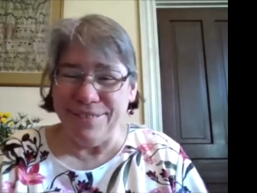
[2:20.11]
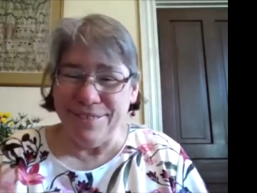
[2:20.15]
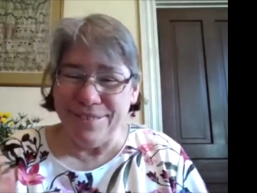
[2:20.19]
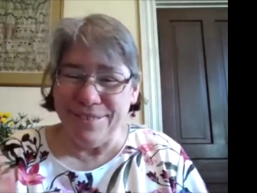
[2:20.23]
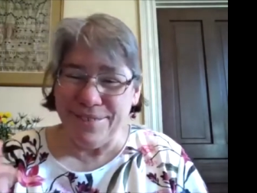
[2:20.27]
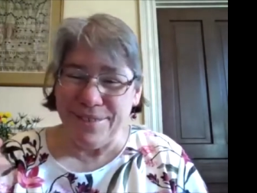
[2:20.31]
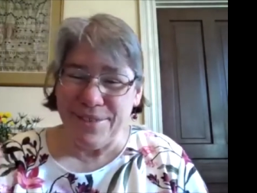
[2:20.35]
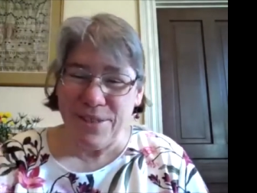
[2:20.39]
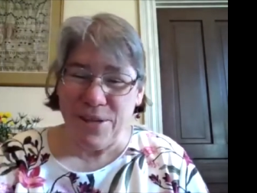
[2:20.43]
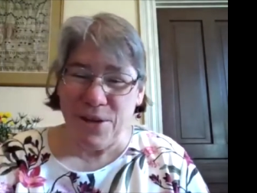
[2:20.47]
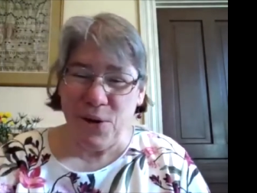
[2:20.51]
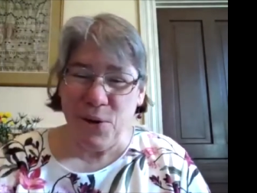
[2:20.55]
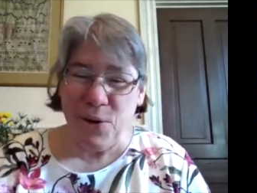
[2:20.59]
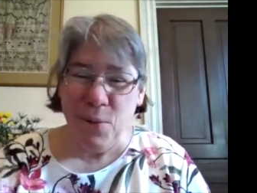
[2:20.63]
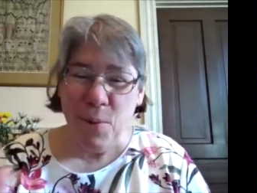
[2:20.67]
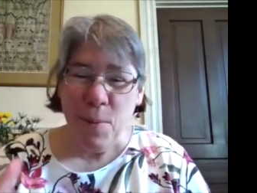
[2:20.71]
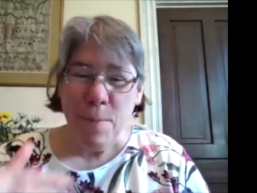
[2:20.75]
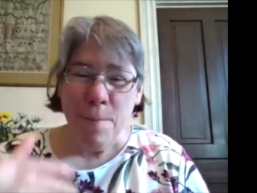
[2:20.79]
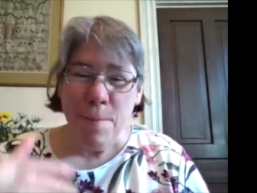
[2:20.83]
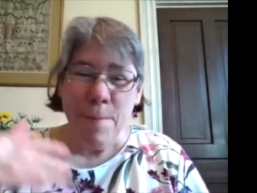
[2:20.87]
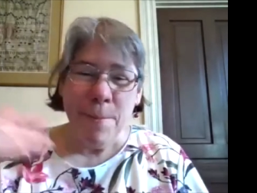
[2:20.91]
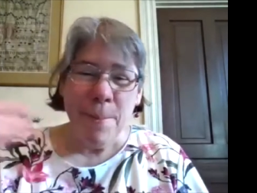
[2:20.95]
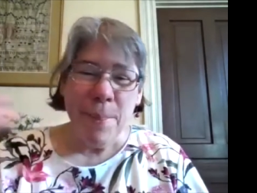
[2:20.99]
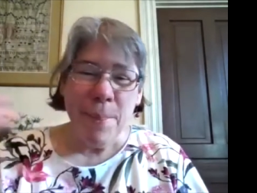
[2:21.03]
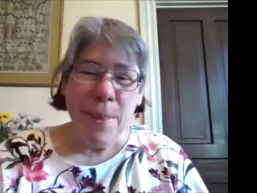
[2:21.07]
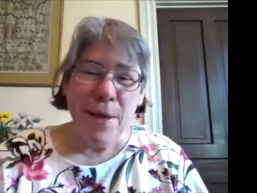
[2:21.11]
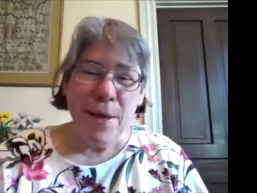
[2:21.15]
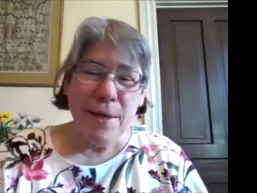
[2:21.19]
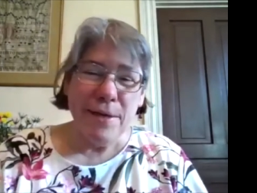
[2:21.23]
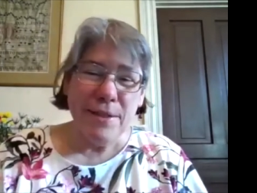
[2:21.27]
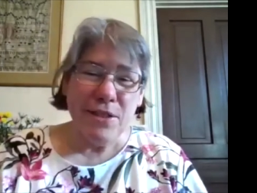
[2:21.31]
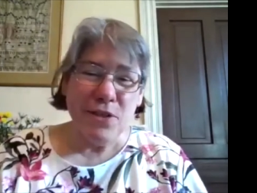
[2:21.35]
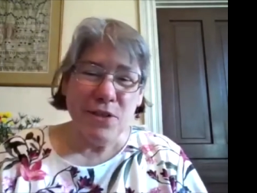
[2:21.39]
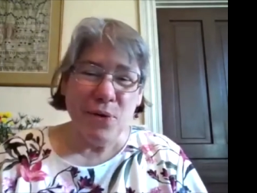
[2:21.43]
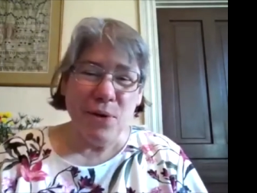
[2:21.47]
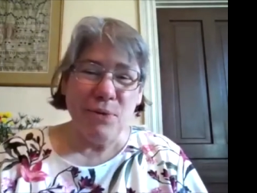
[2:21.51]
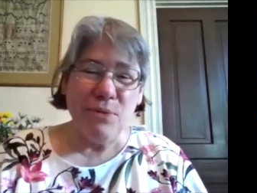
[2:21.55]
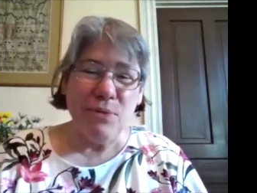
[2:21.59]
So
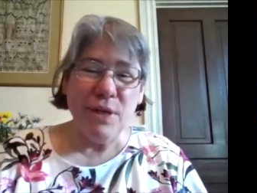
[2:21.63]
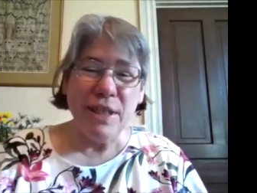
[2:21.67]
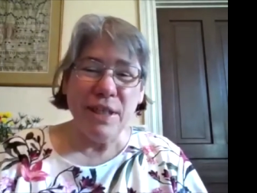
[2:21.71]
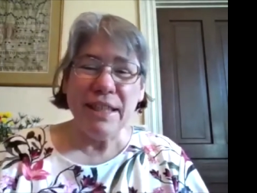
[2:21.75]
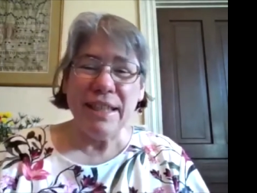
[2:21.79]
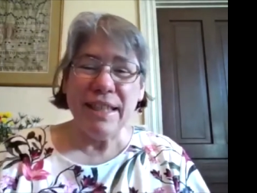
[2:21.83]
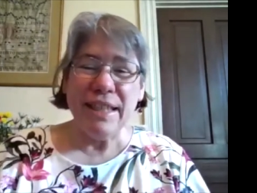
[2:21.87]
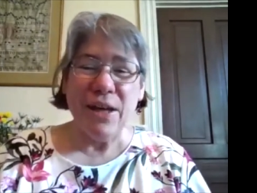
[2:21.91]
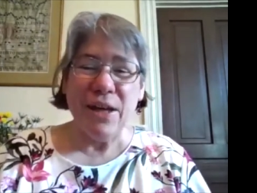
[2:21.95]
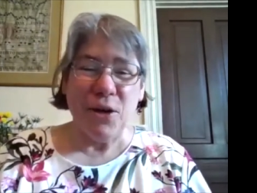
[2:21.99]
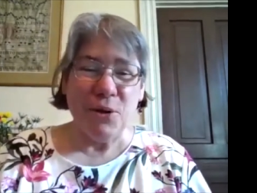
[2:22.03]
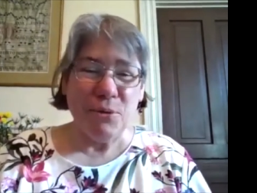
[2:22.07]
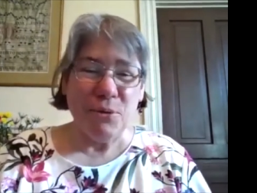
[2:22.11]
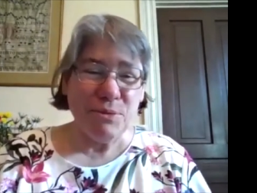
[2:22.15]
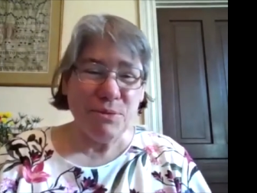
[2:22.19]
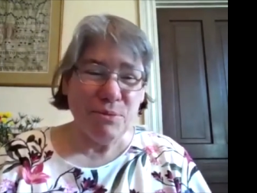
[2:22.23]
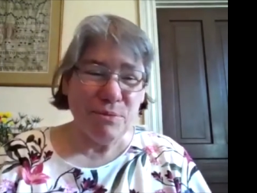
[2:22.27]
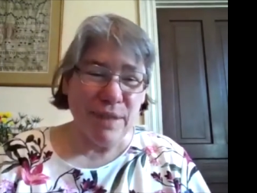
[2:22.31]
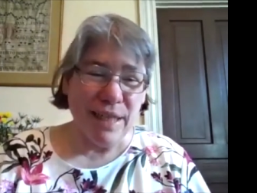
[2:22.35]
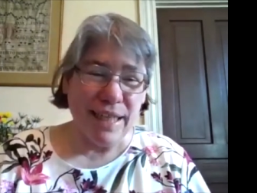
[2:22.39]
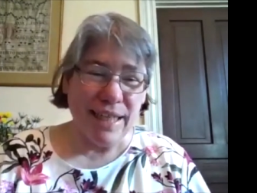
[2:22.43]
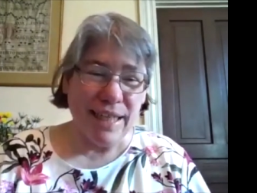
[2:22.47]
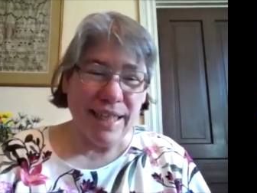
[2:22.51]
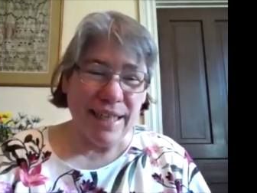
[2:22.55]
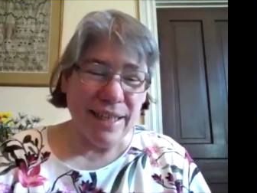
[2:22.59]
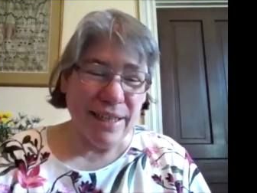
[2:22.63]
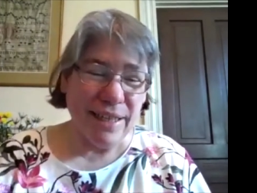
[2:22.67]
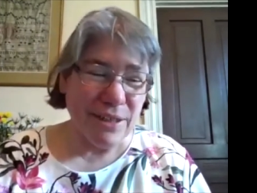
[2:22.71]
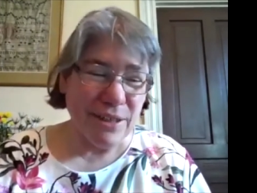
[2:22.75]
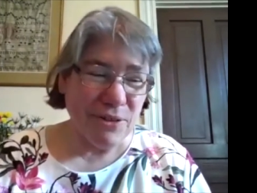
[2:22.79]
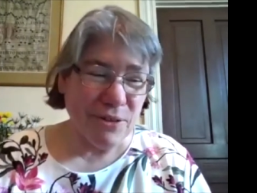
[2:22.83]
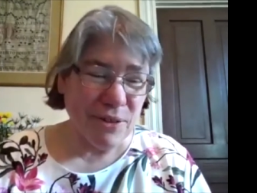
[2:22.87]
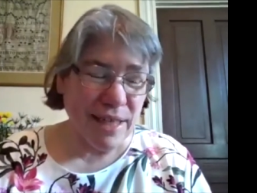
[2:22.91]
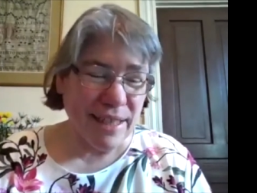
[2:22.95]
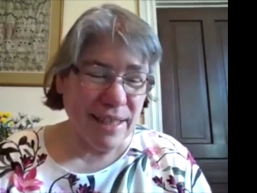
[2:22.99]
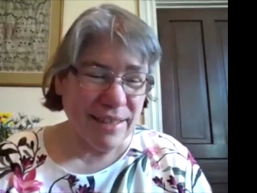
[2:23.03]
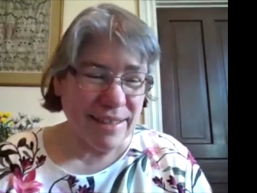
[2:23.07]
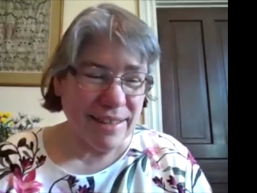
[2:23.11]
it really helped me a
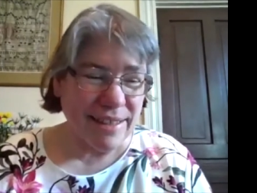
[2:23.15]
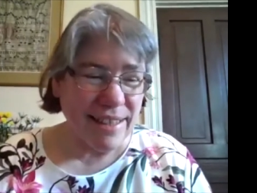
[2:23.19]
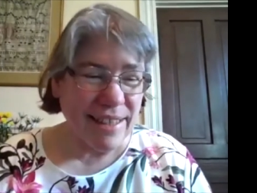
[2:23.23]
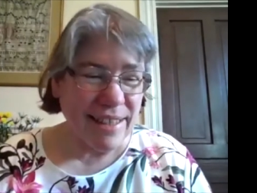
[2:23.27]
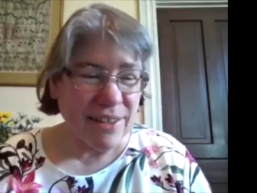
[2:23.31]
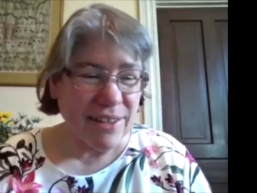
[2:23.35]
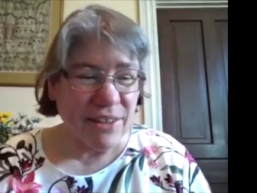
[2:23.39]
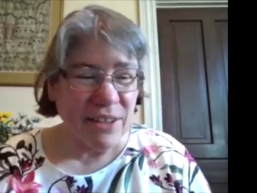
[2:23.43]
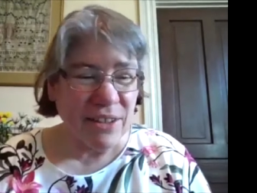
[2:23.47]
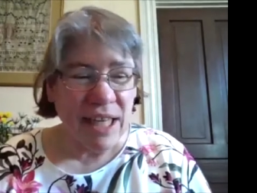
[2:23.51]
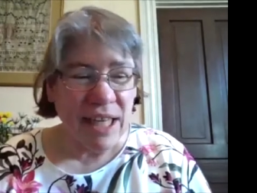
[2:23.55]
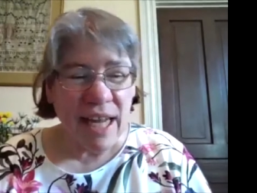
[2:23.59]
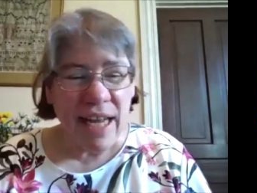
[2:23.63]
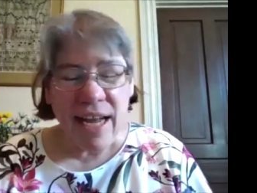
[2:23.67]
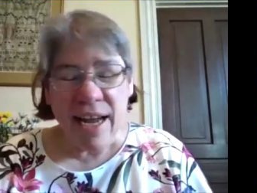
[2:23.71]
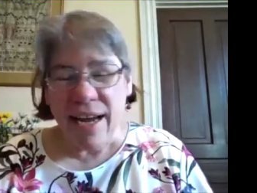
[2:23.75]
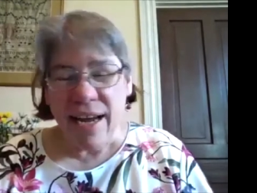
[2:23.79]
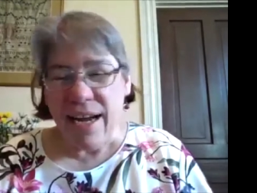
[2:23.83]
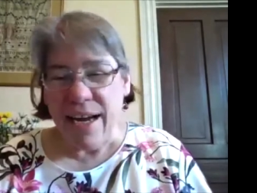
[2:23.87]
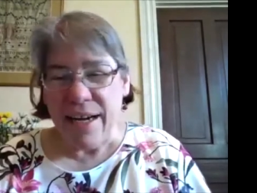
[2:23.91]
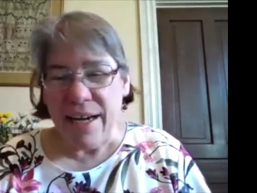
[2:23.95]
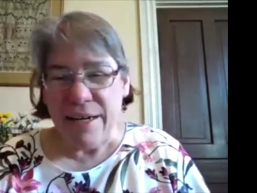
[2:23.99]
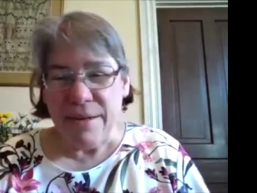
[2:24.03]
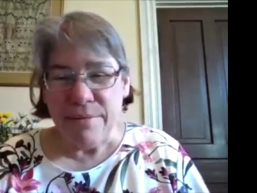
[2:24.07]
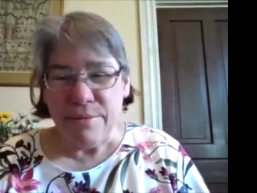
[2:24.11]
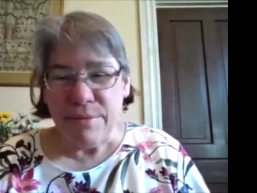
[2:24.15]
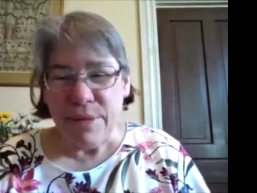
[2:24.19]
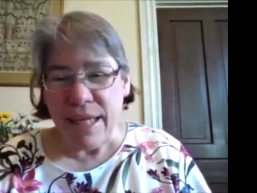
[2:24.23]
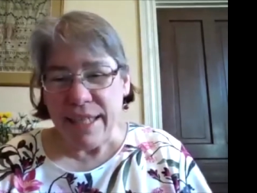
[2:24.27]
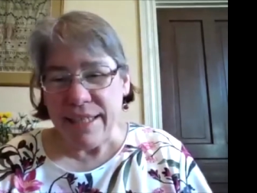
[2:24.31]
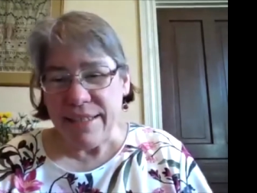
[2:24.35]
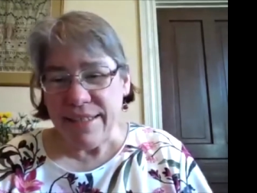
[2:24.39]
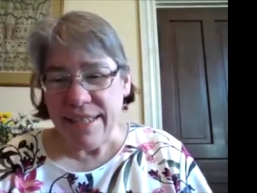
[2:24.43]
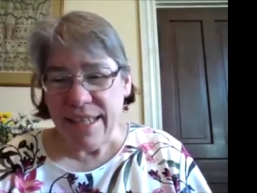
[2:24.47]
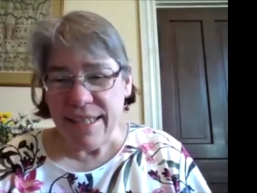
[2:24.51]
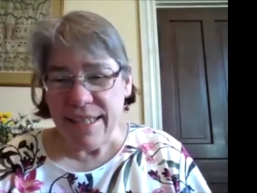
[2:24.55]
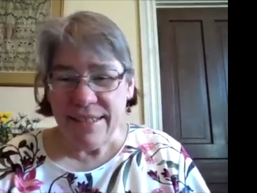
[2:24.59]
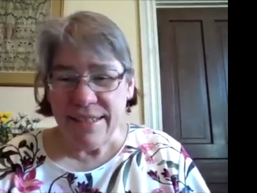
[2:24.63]
great deal.
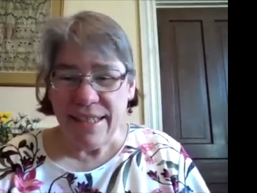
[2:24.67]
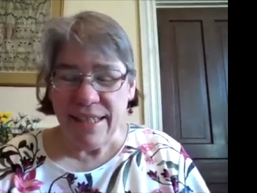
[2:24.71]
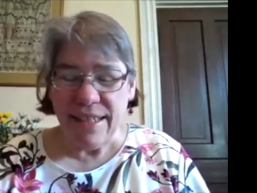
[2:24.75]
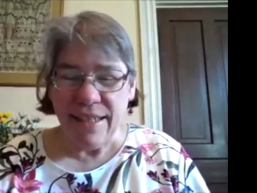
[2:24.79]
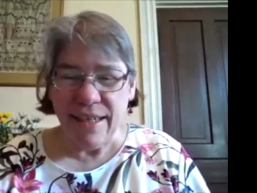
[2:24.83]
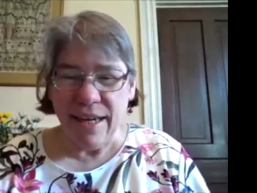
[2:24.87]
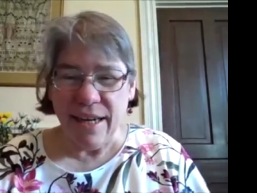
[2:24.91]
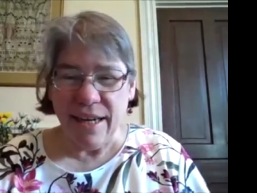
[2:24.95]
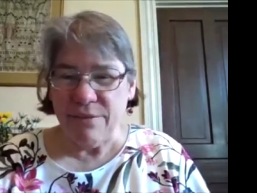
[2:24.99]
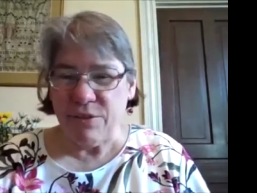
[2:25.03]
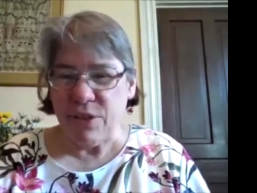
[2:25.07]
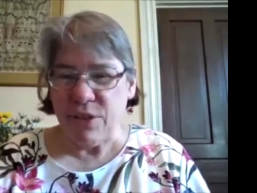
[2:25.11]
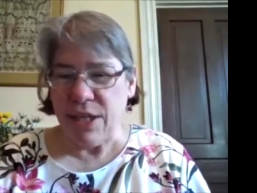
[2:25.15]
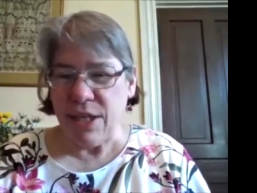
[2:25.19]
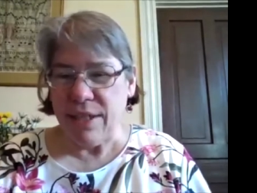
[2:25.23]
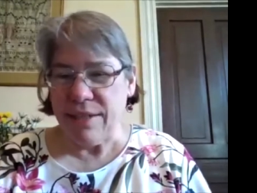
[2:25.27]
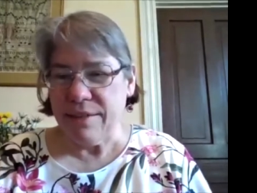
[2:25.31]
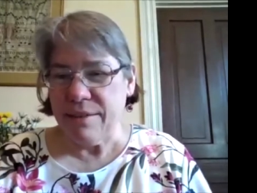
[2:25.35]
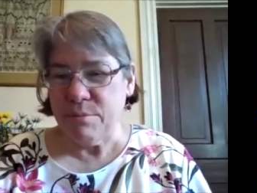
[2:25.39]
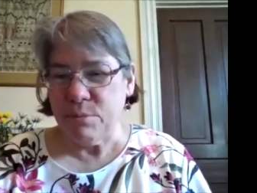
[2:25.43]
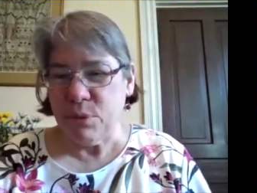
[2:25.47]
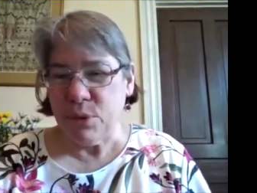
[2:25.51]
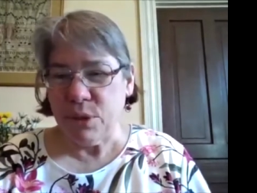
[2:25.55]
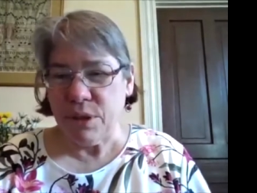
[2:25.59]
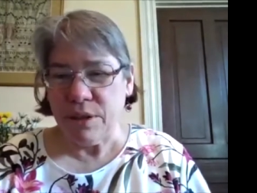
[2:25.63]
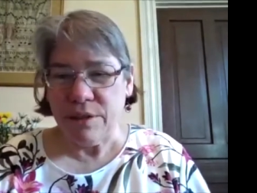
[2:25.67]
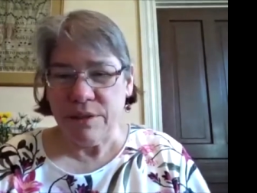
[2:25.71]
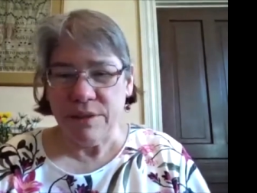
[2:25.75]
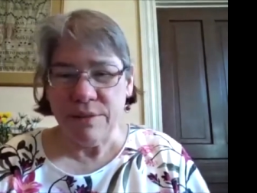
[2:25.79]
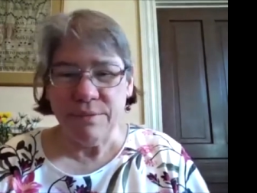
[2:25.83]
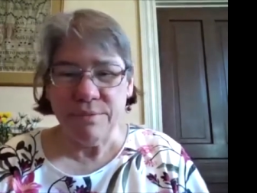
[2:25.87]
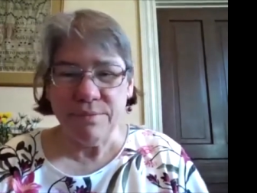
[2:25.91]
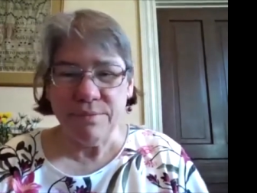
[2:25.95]
And since then, I've taught the book